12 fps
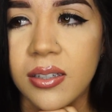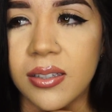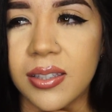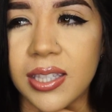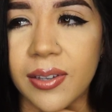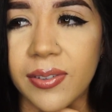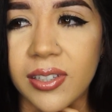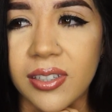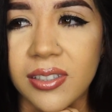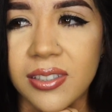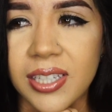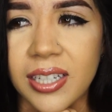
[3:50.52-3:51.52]

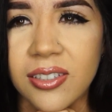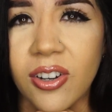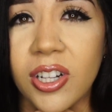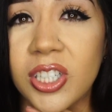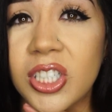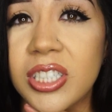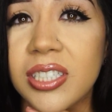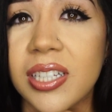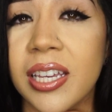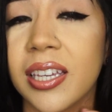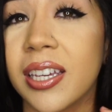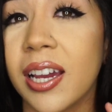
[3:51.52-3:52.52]
$10?
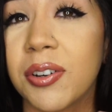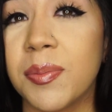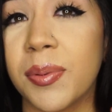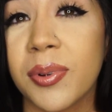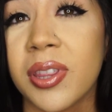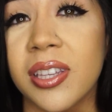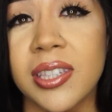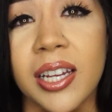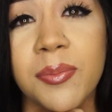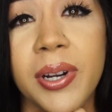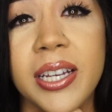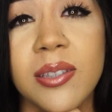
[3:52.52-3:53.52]
I can't remember the
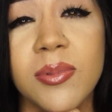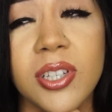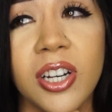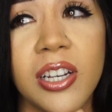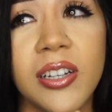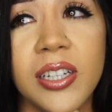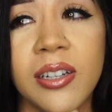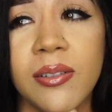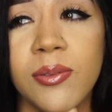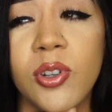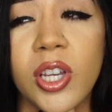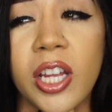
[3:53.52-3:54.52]
exact price. I'm sorry.
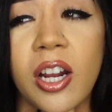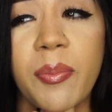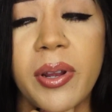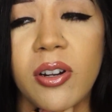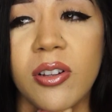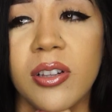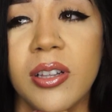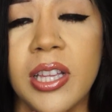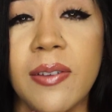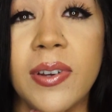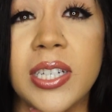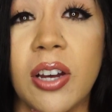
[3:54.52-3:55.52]
I'll look it up and I'll
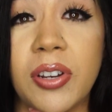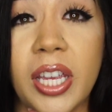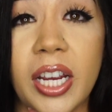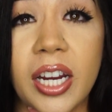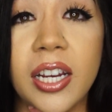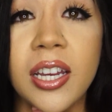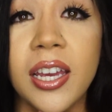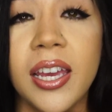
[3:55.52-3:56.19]
leave it down here.